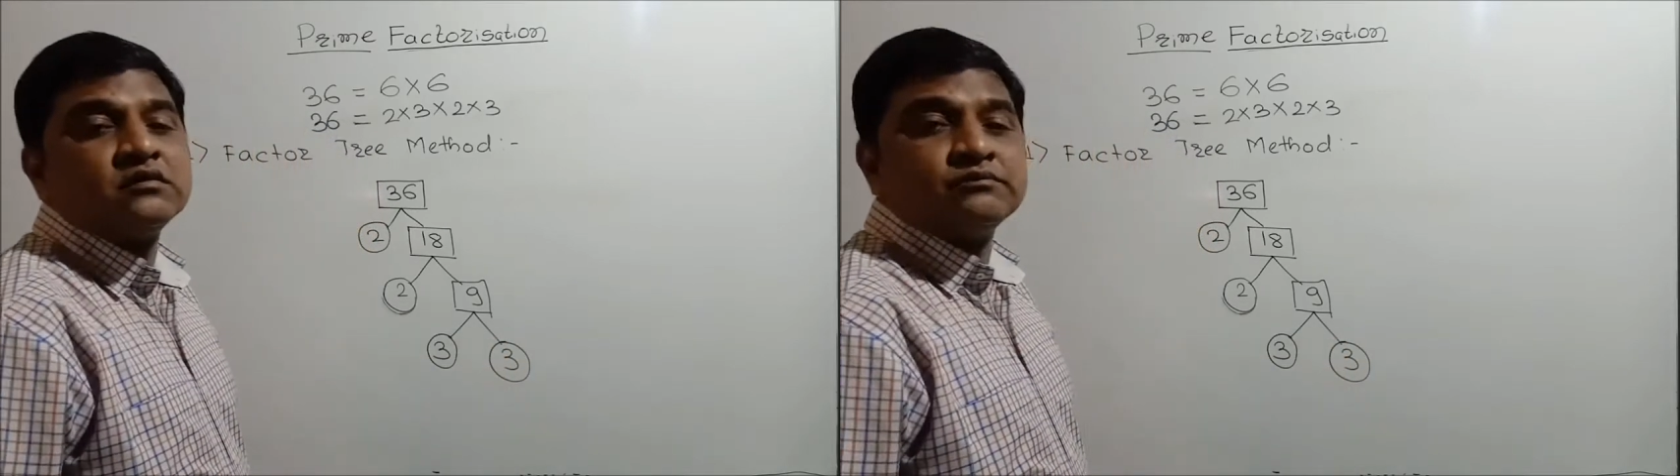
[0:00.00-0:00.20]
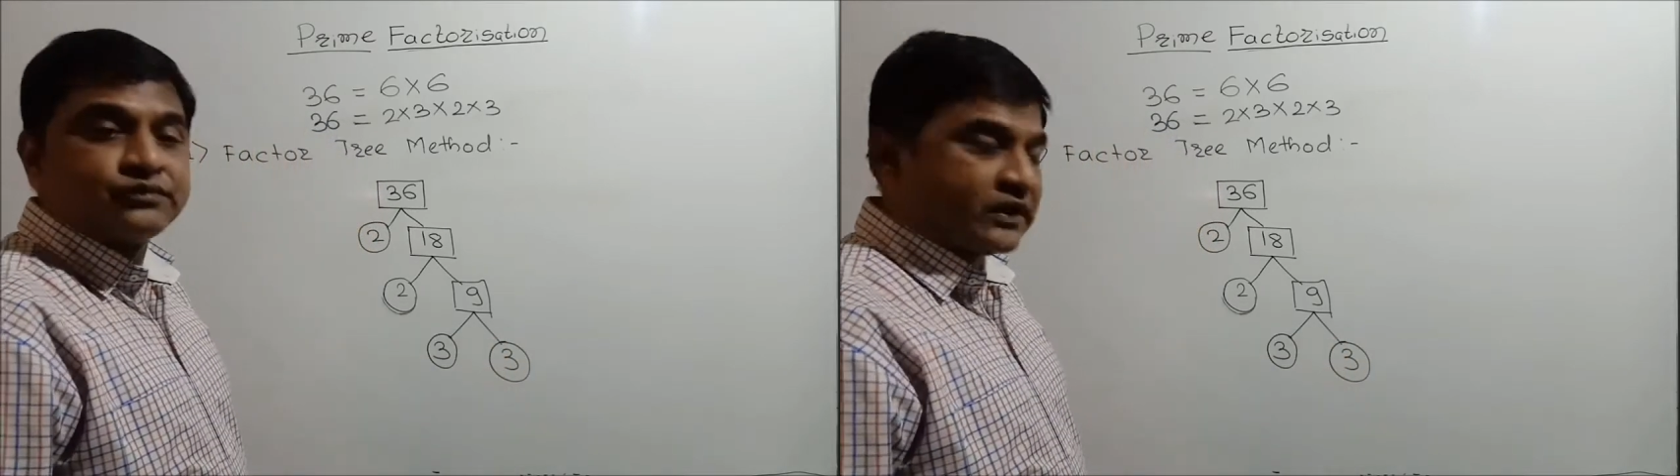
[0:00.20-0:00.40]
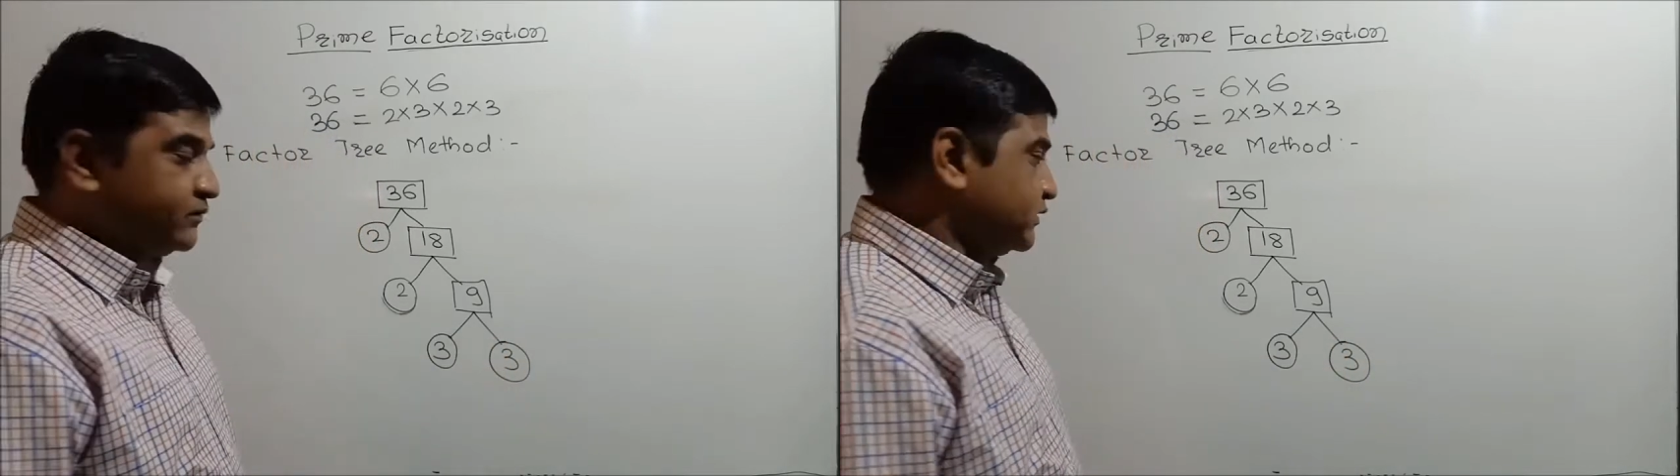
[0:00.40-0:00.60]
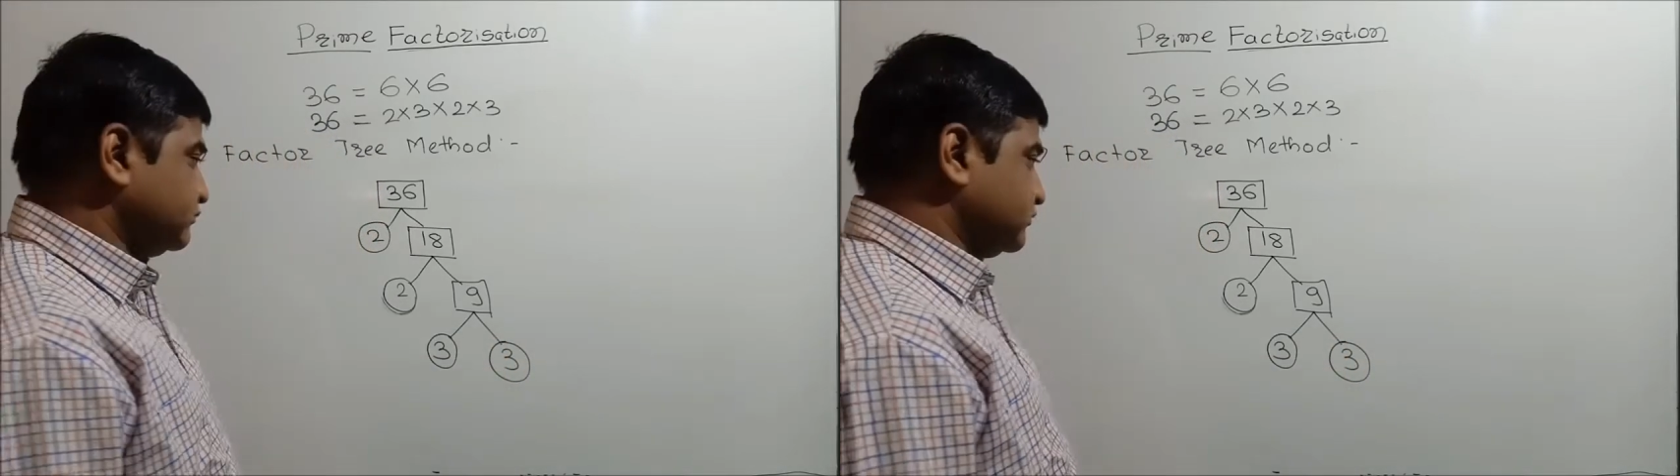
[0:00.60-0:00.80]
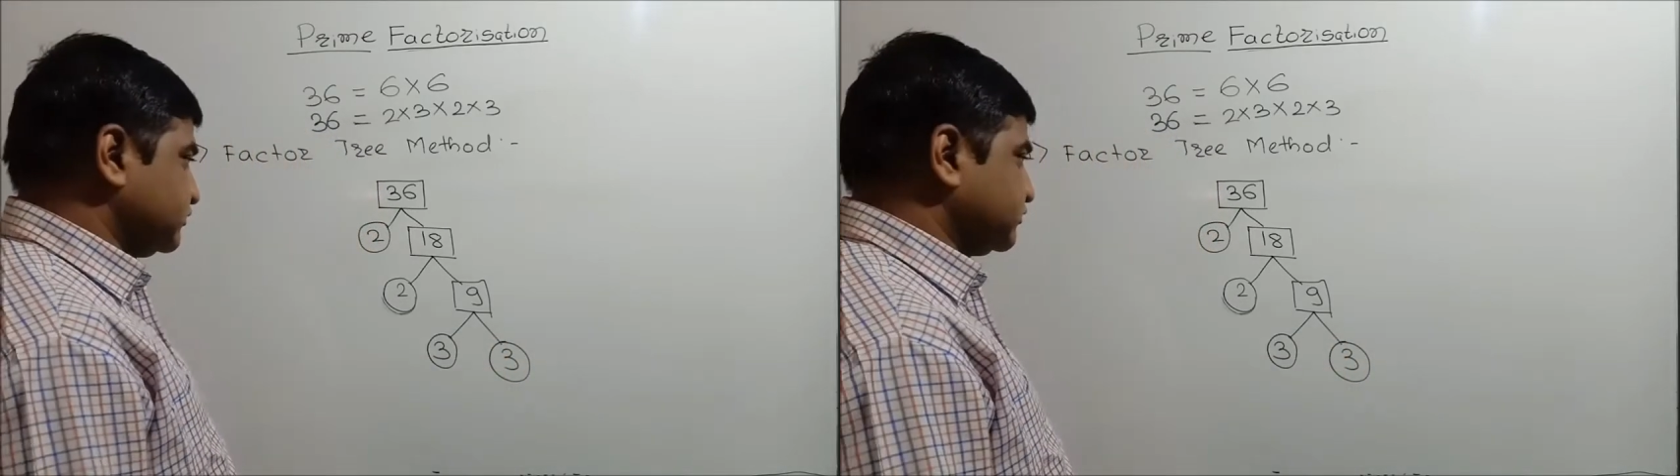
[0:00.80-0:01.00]
prime
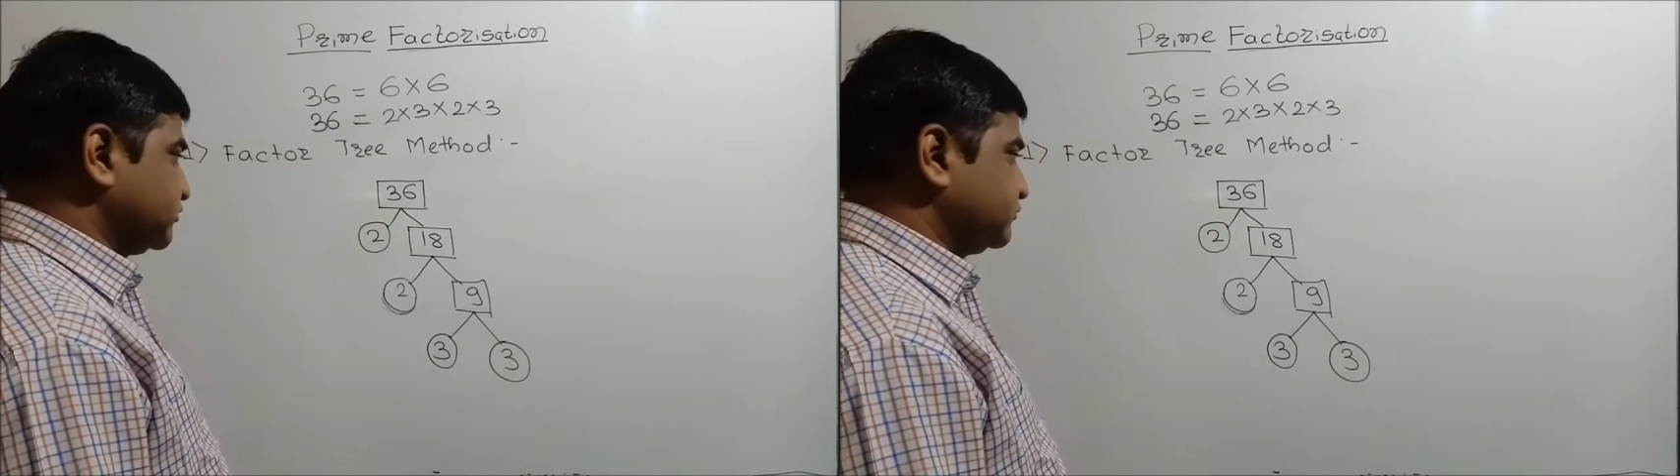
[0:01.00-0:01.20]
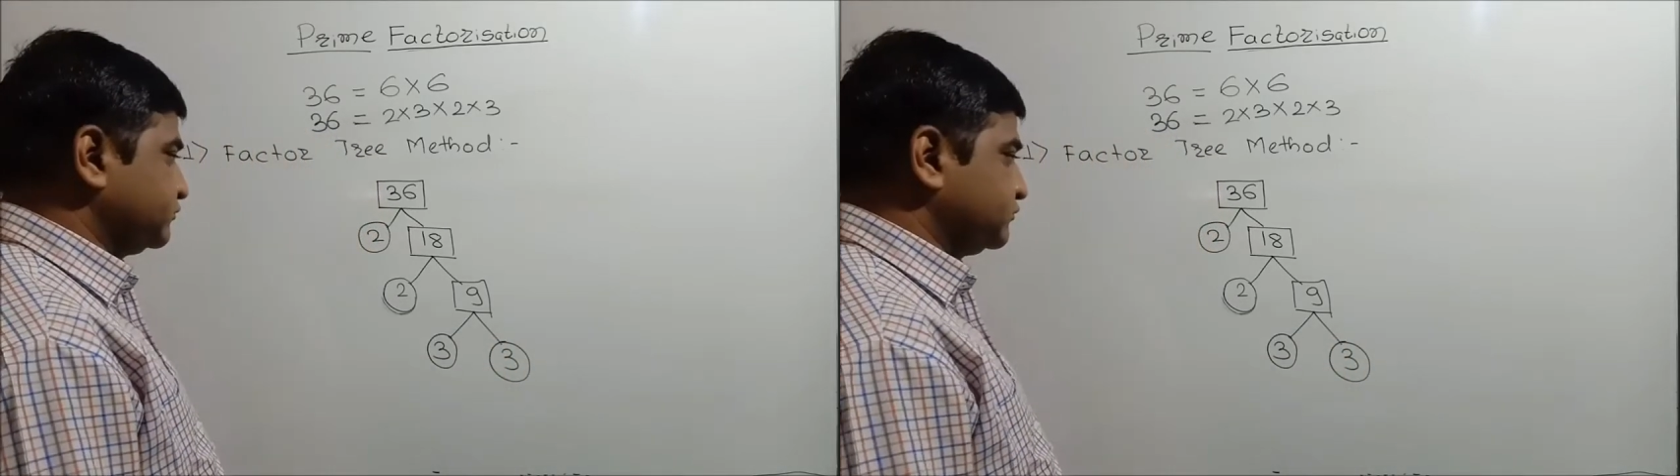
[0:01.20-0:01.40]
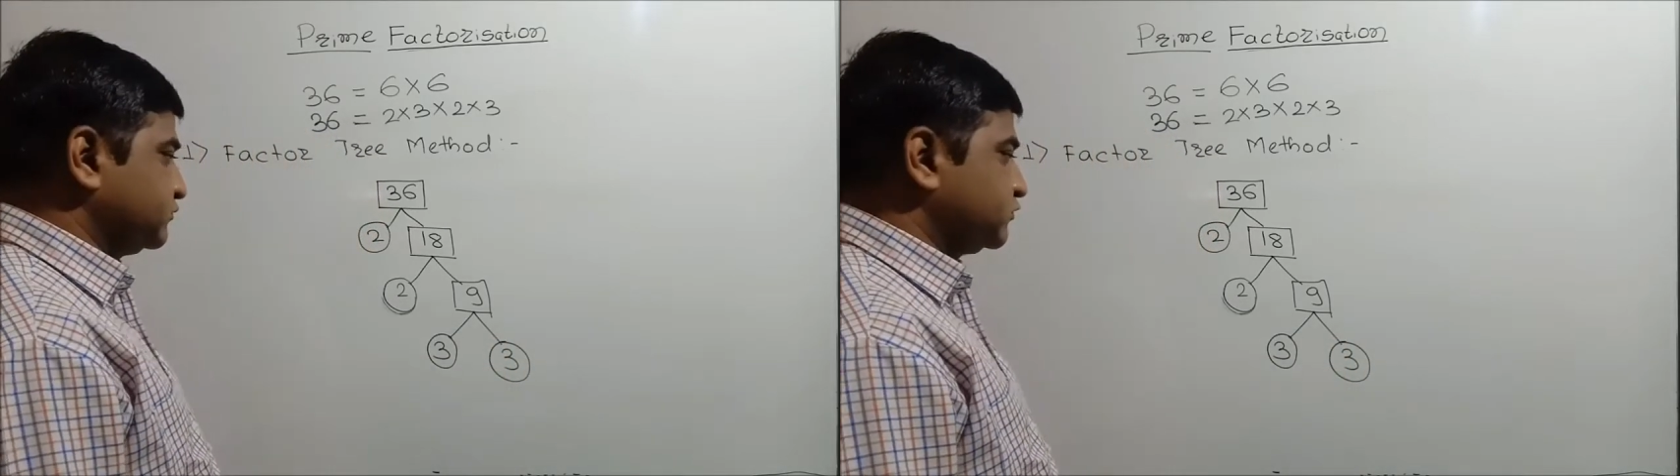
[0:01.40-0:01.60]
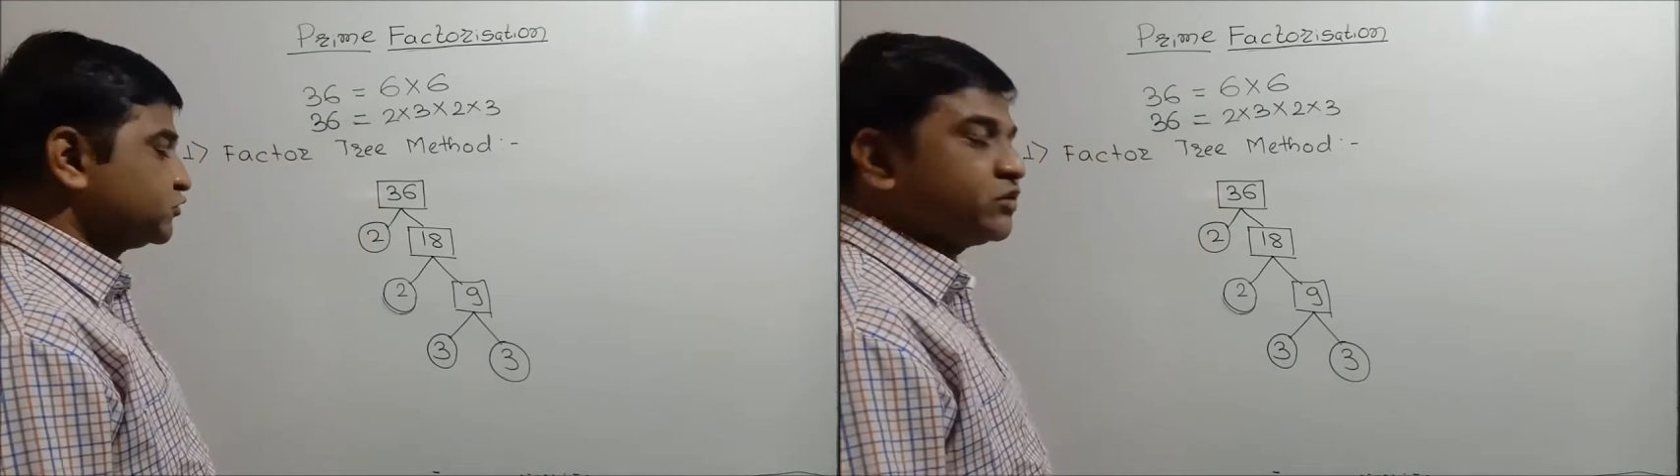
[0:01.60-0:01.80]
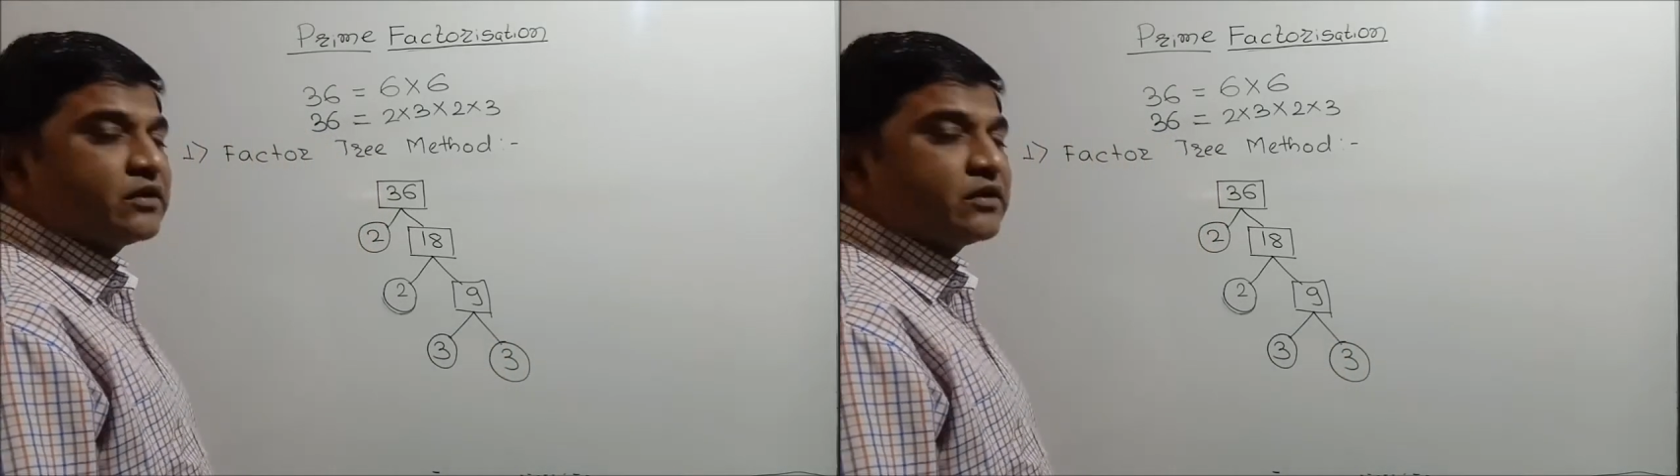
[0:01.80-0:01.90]
numbers. So I